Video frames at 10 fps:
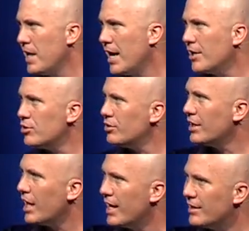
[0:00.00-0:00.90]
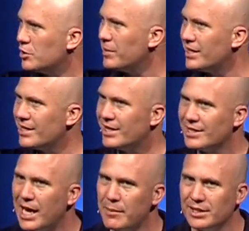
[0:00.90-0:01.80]
I also didn't like this because at the
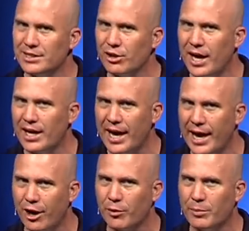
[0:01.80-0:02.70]
time I still had hair,